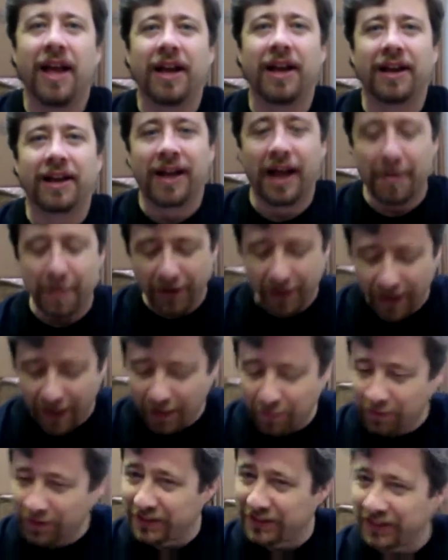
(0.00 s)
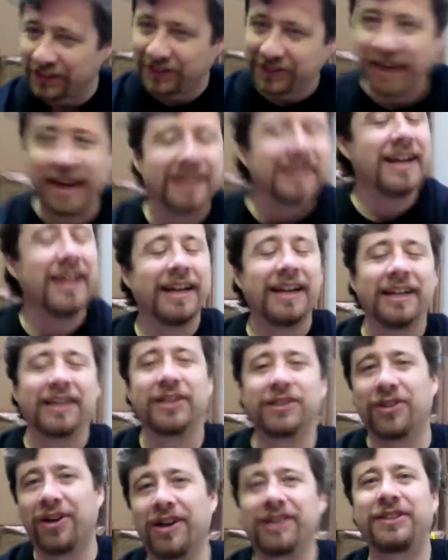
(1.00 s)
Comic-Con was exciting and
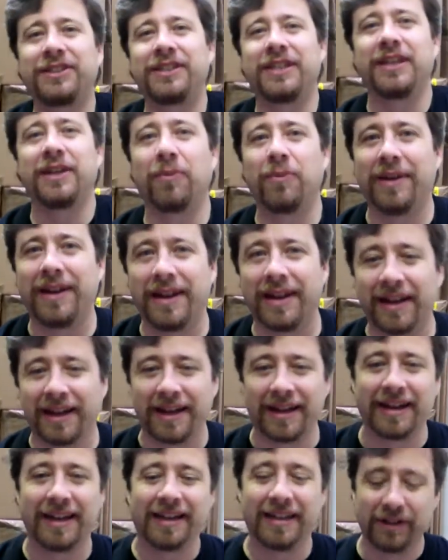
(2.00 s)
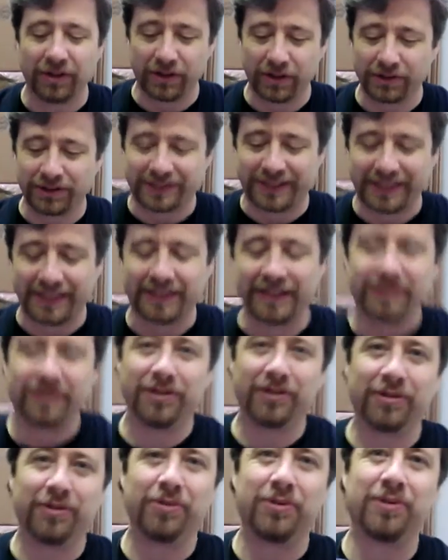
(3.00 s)
exhausting. We introduced the new
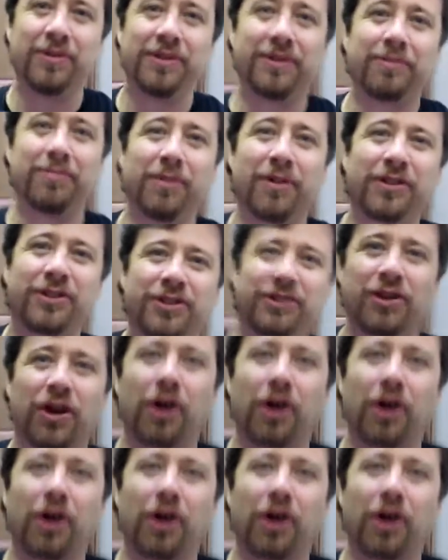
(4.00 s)
book Star